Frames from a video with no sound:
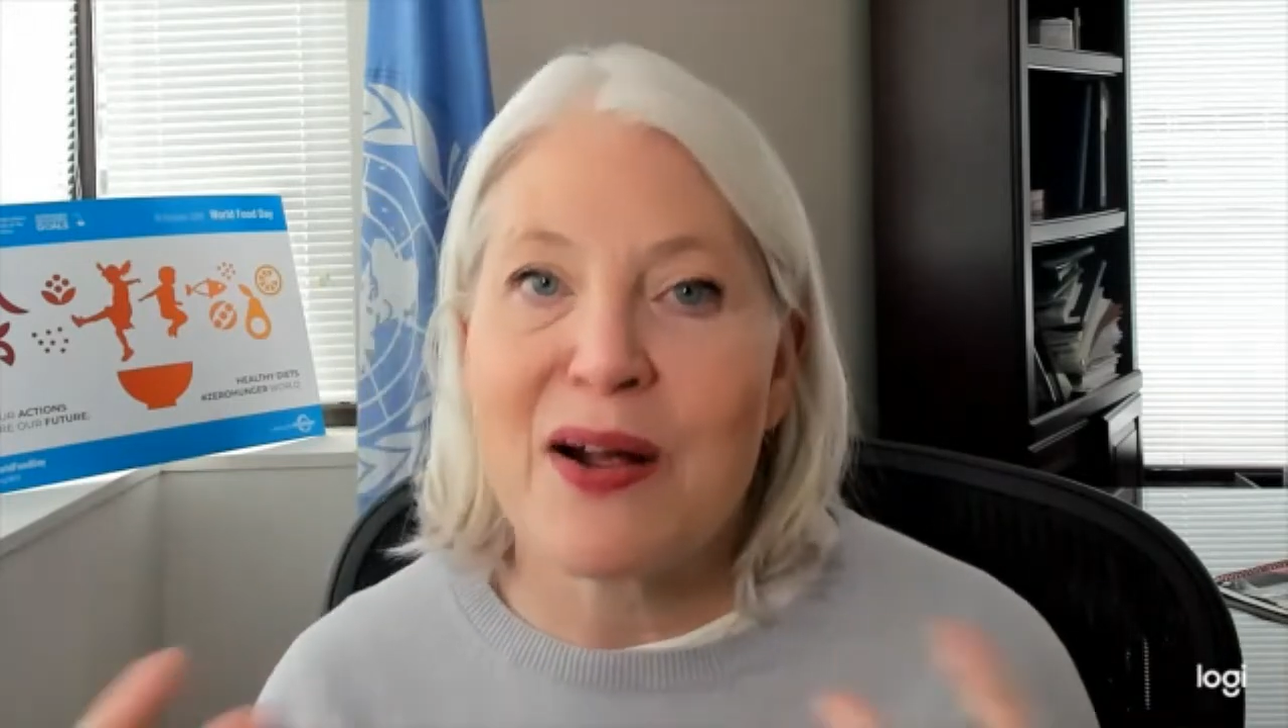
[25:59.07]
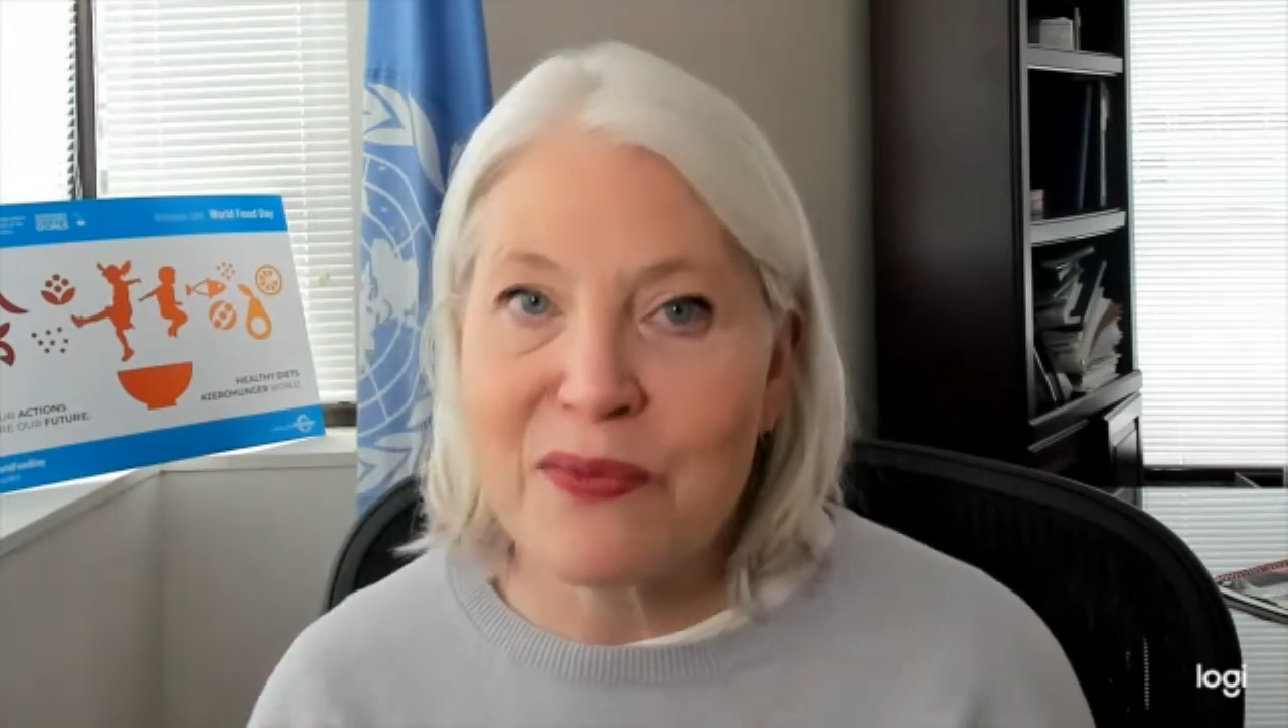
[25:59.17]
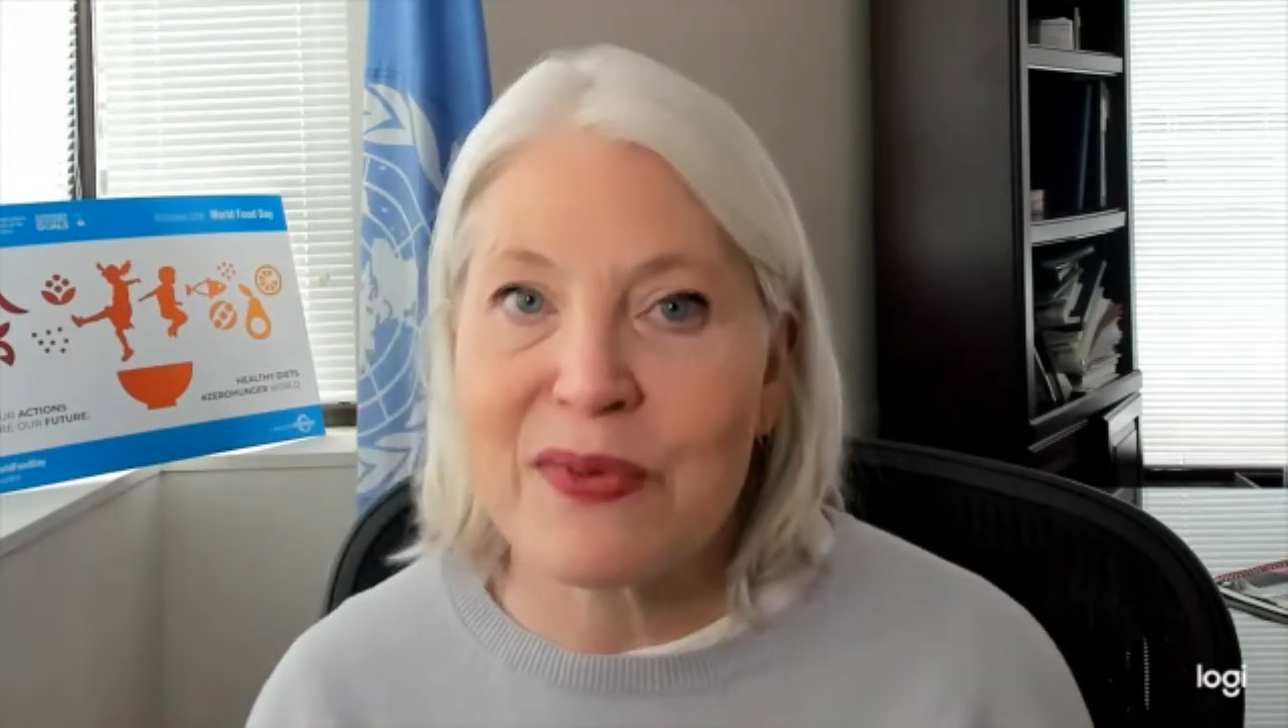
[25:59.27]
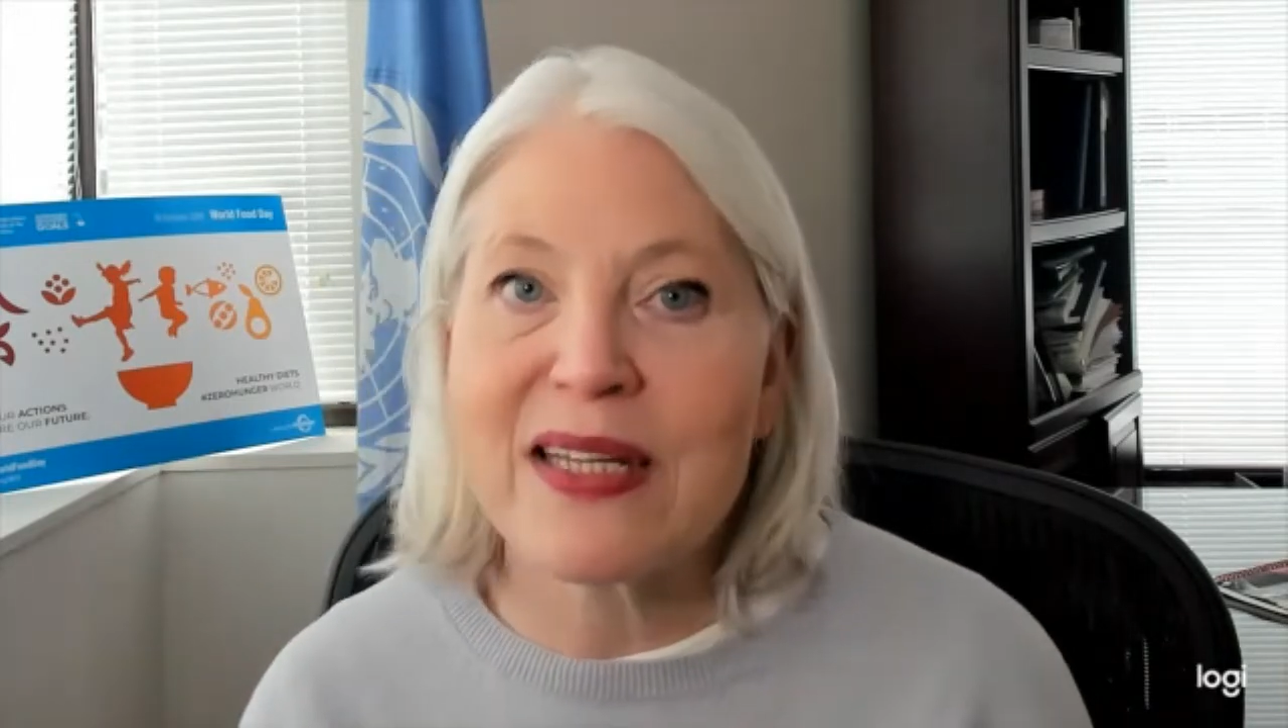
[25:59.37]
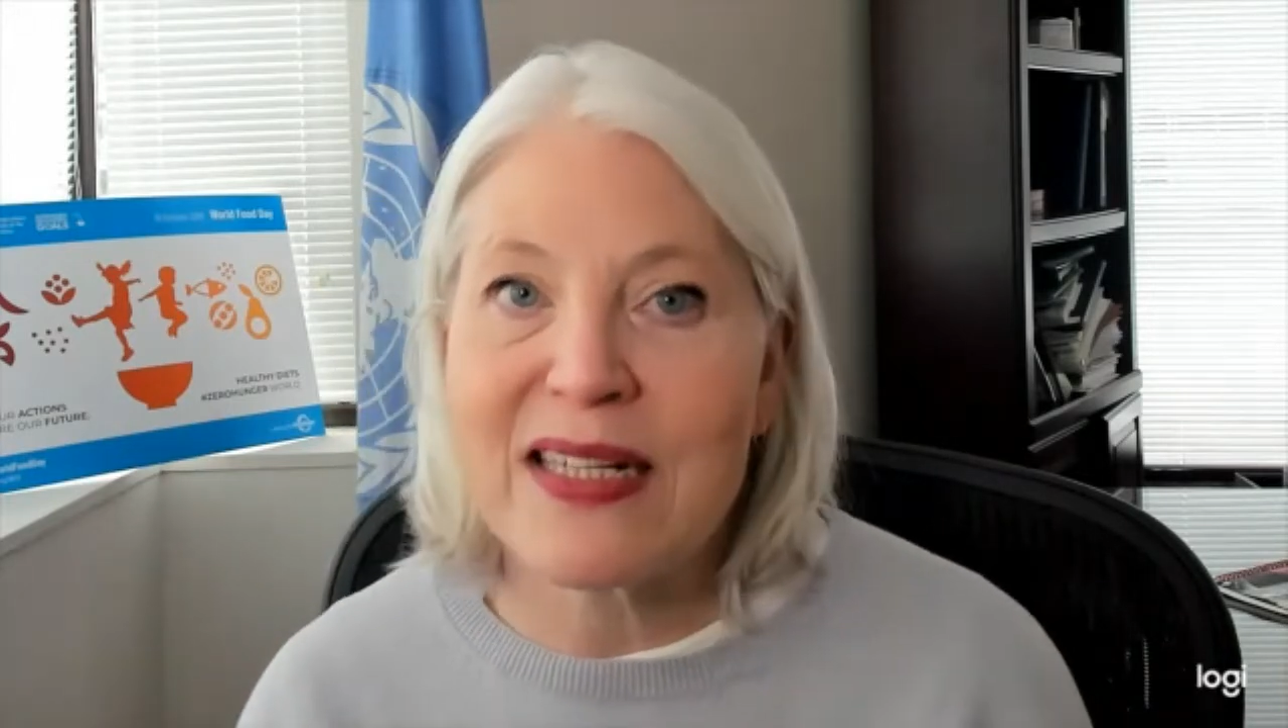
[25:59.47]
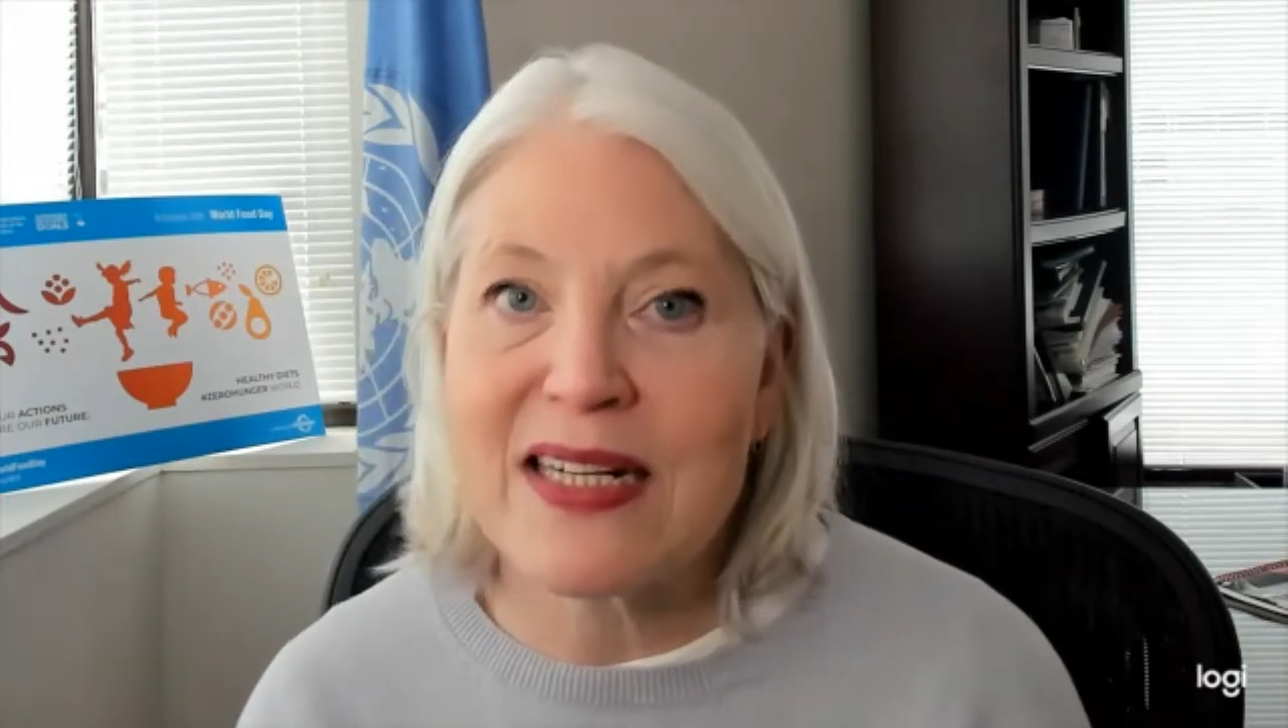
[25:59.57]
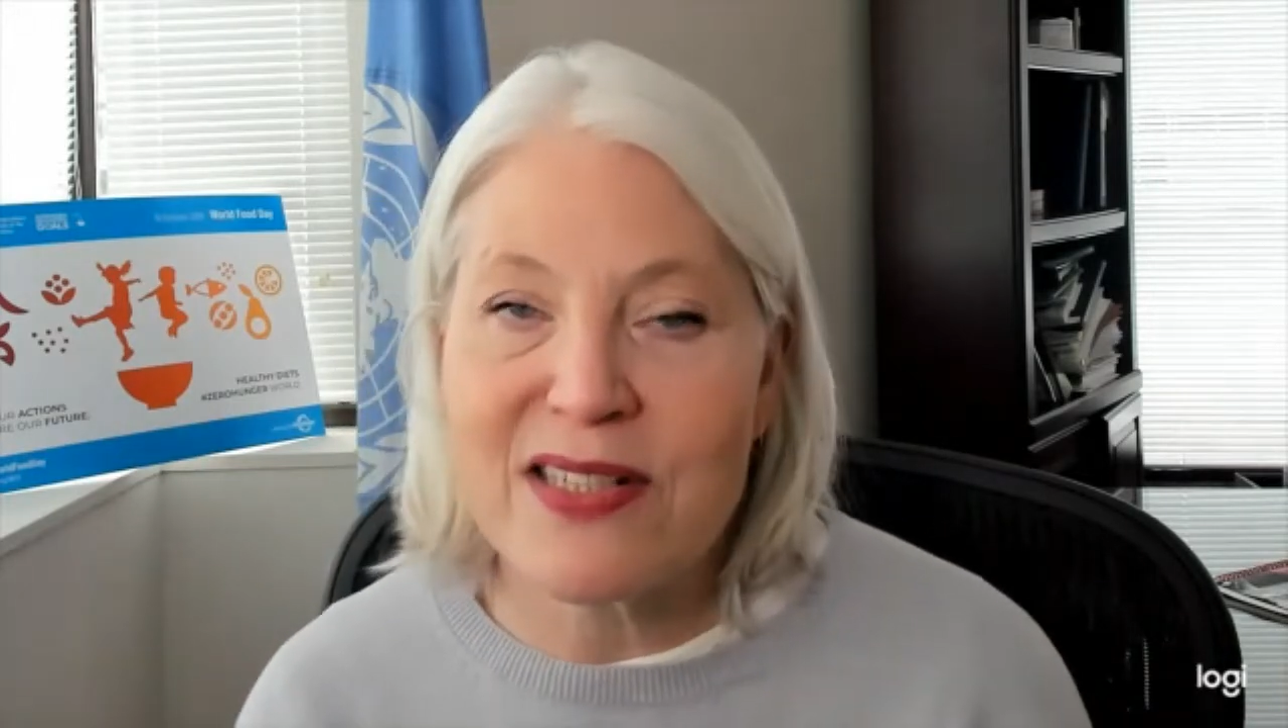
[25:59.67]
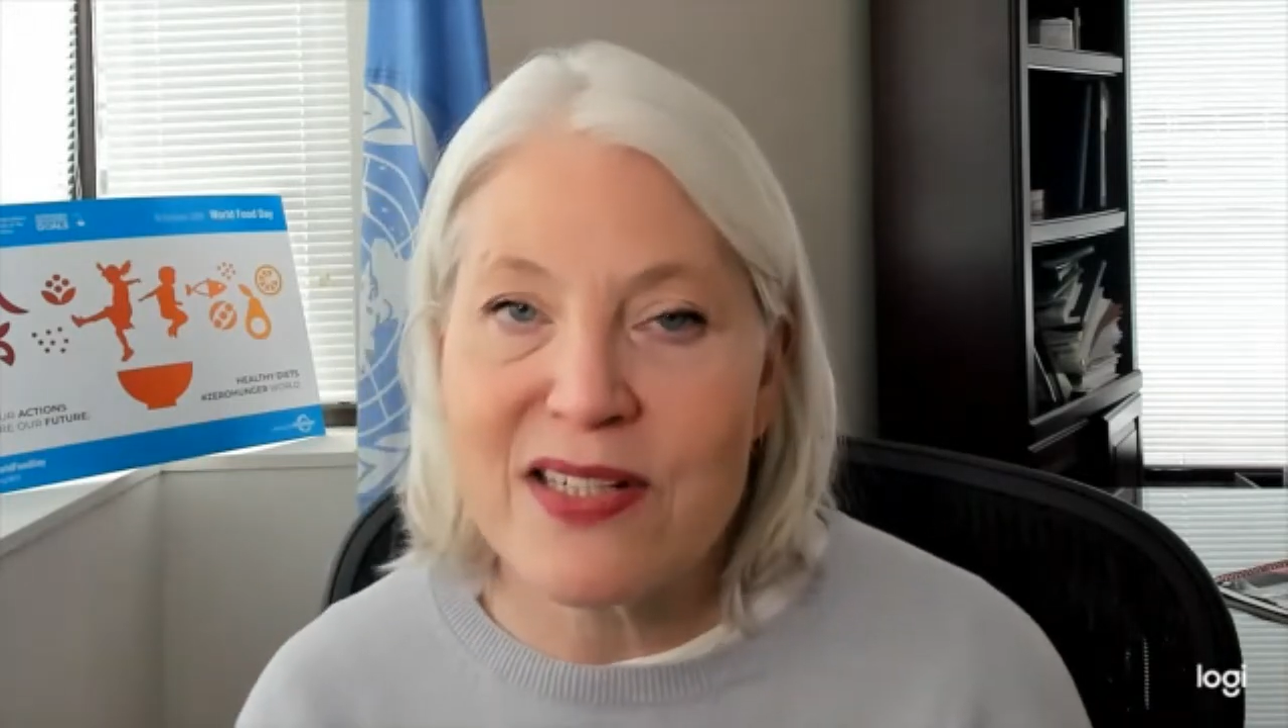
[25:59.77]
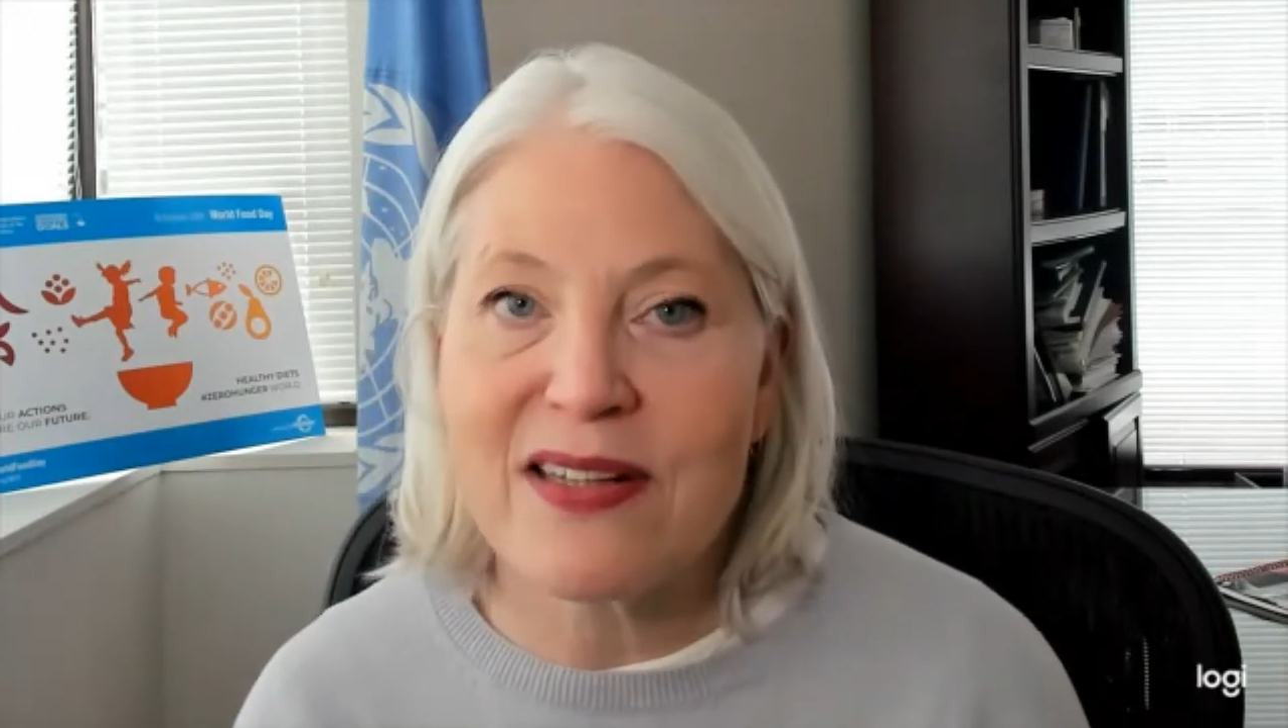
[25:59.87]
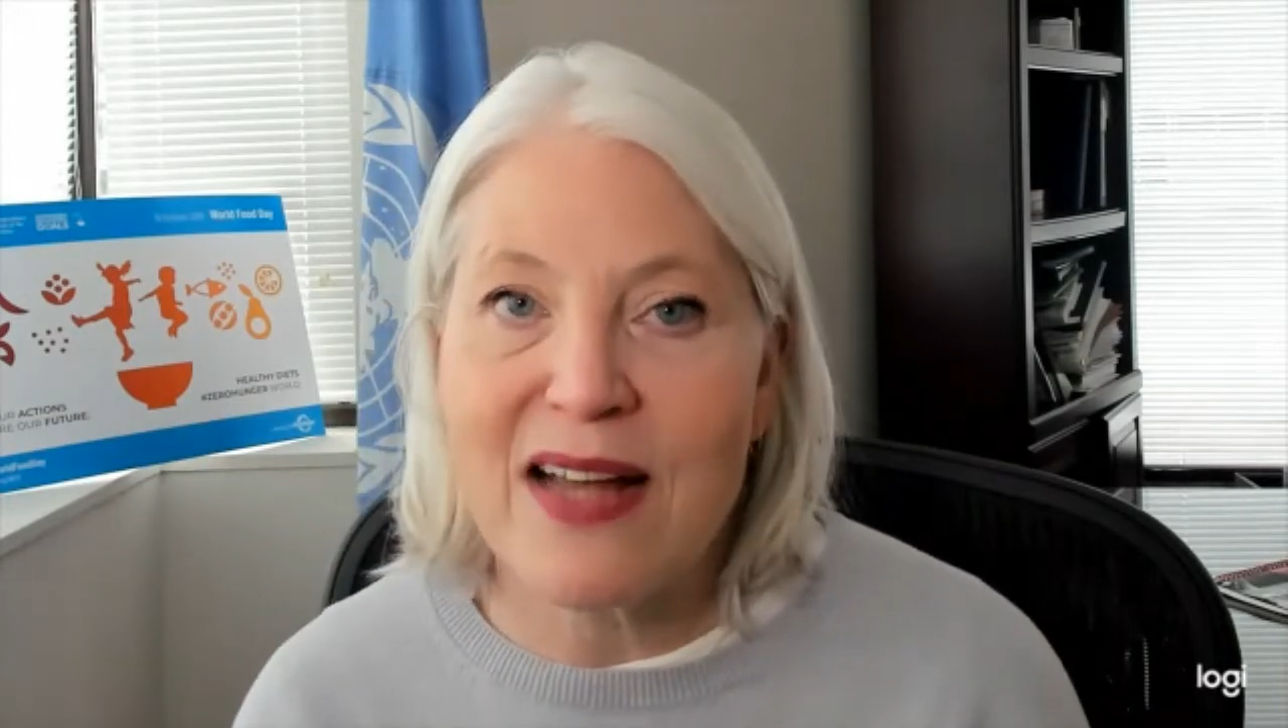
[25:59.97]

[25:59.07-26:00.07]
really need to,